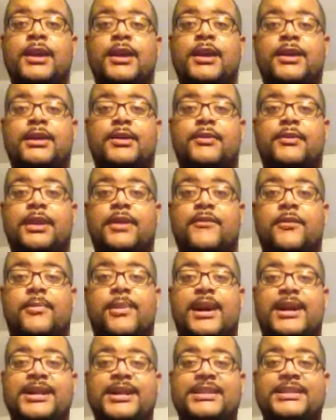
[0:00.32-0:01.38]
Hello,
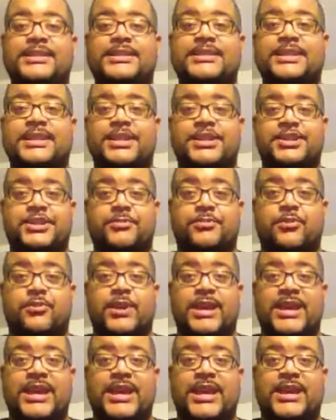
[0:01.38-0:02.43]
everybody. This is your
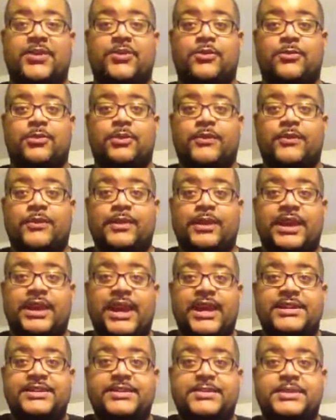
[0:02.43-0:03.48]
boy Kenneth, reporter from the
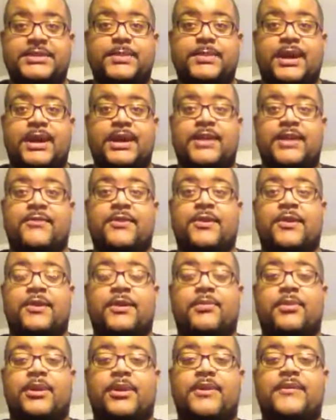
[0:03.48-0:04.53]
KTookes spot, giving you all
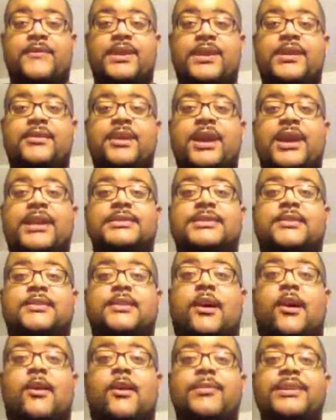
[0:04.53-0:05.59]
a brand new video, and it's on
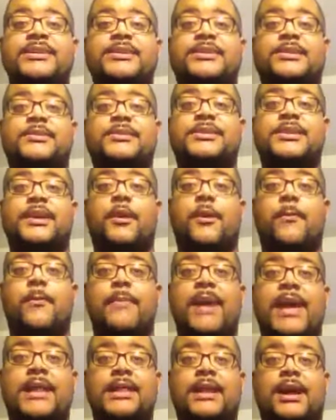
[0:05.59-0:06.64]
R&B soul singer
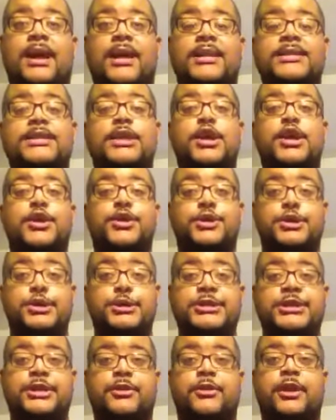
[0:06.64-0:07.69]
Mélat's new
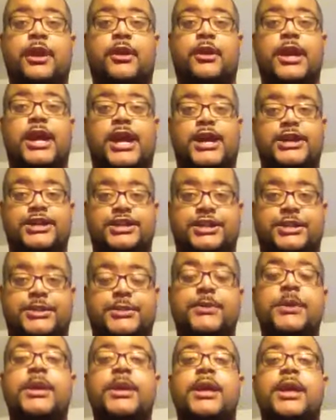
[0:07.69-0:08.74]
single called Konjo.
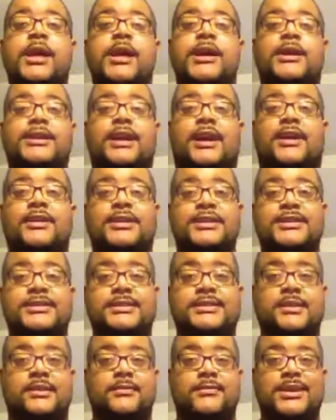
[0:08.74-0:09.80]
Now, this
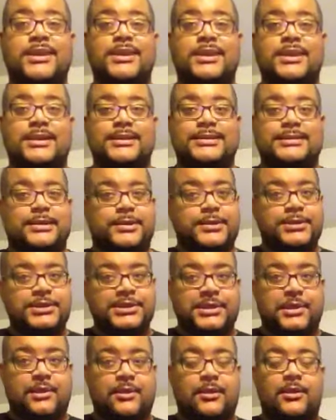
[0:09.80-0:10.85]
is going to be, it's a new
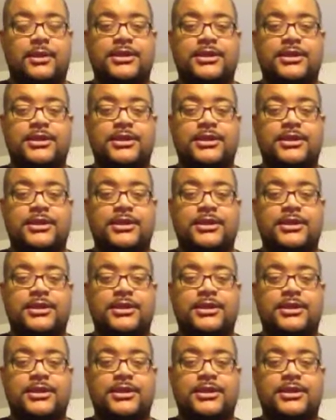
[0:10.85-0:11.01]
song.